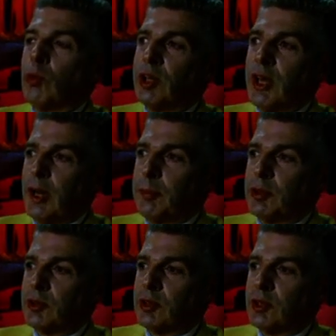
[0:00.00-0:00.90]
what
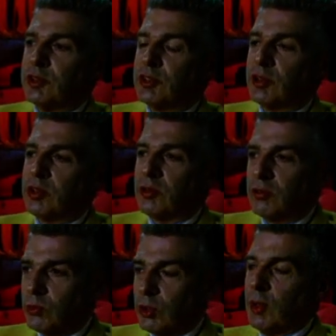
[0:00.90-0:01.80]
happened is that
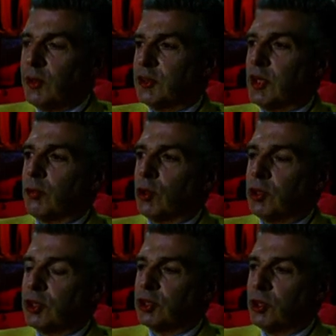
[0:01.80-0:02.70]
when you had the
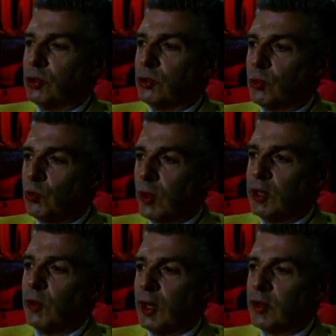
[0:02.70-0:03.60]
tabloid issue,
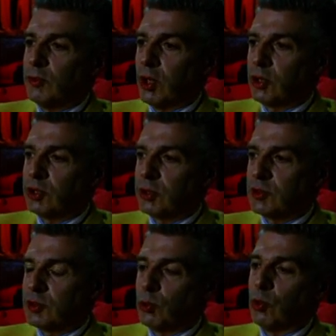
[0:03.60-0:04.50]
when you had the marketing of
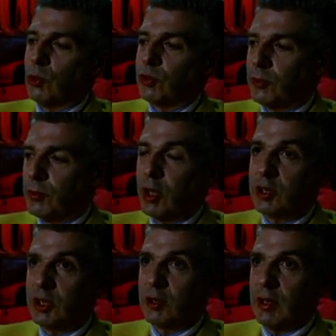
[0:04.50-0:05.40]
sport,
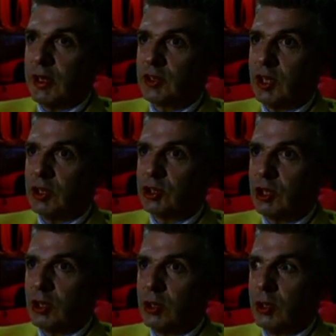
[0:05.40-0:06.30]
marketing of lad
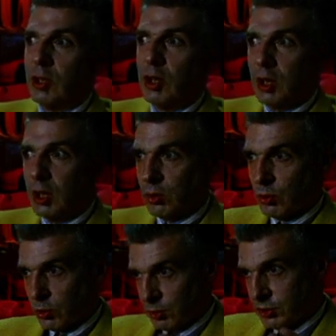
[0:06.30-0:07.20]
culture, it
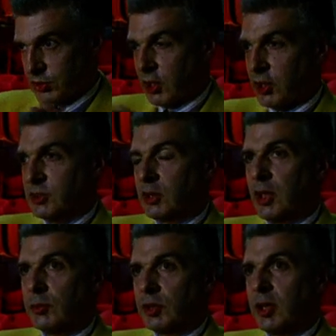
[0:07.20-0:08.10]
all starts to
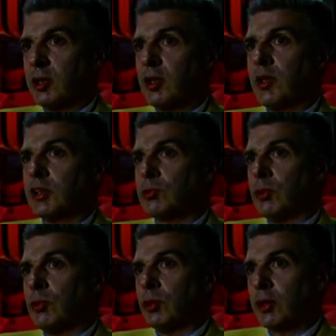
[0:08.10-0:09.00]
come together. That's
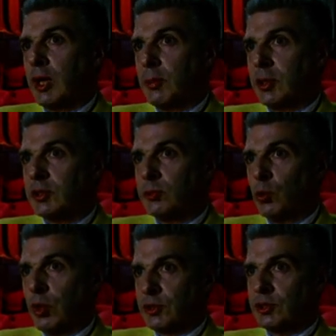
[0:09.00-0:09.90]
what modern capitalism
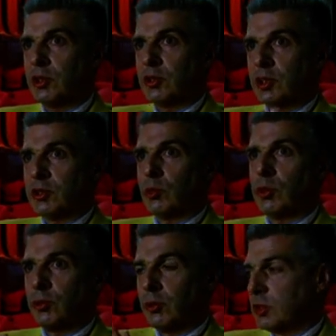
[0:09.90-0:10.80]
wants. It doesn't
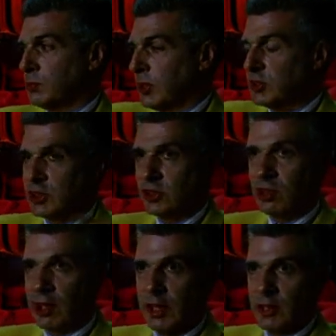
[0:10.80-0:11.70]
want all these messy
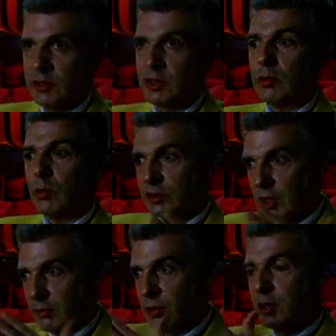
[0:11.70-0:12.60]
strands. It wants
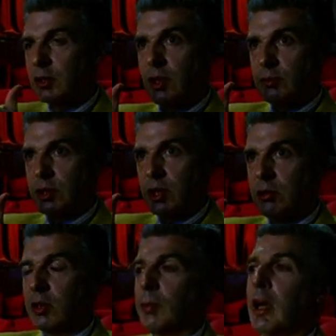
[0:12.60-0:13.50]
everything to come together
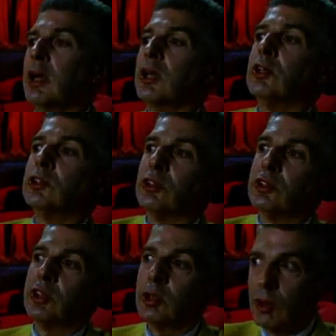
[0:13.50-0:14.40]
in a package. And
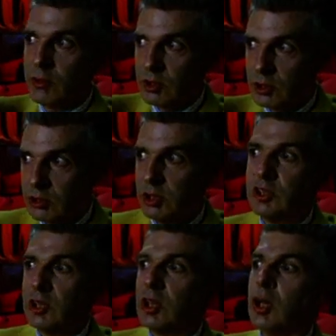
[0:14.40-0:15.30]
so you have an
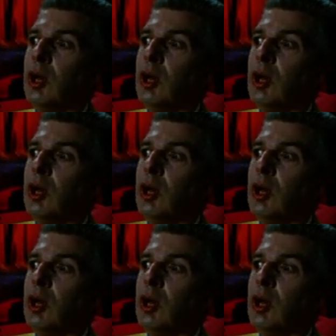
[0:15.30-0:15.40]
increasing